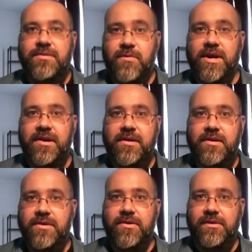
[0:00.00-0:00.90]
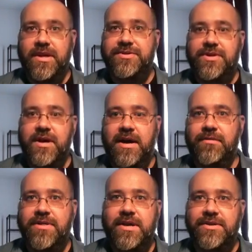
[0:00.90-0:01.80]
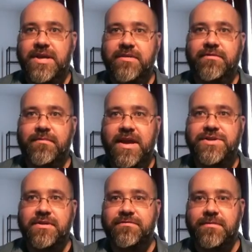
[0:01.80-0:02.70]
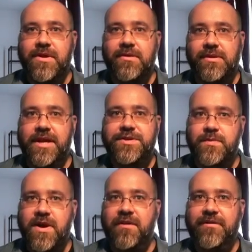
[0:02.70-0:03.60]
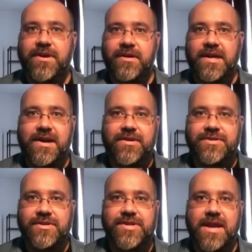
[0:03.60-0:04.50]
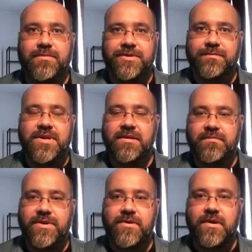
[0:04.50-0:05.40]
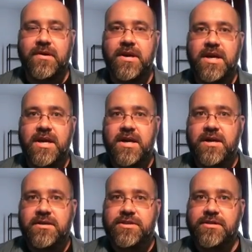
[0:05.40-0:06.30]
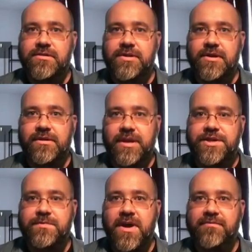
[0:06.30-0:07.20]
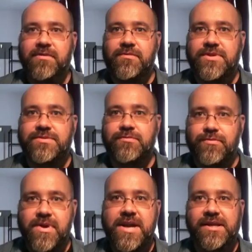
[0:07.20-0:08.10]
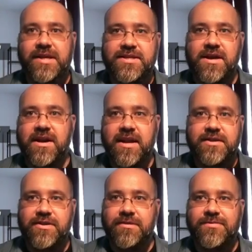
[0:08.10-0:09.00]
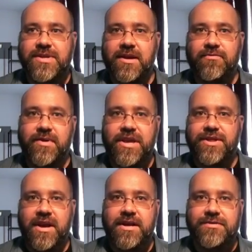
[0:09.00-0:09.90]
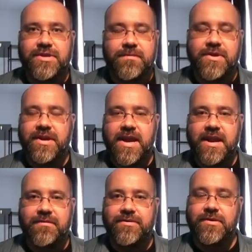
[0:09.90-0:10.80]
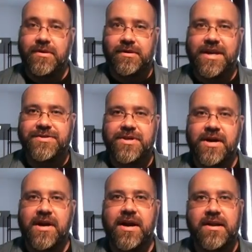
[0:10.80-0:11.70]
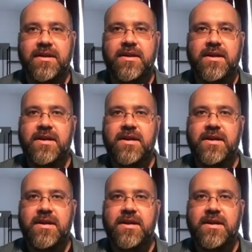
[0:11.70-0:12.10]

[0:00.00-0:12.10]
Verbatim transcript: One, your alleged god withheld the information from your alleged prophet and allowed his example to be impure. Two, your alleged prophet was really talking to himself when he thought he was communicating with your alleged god.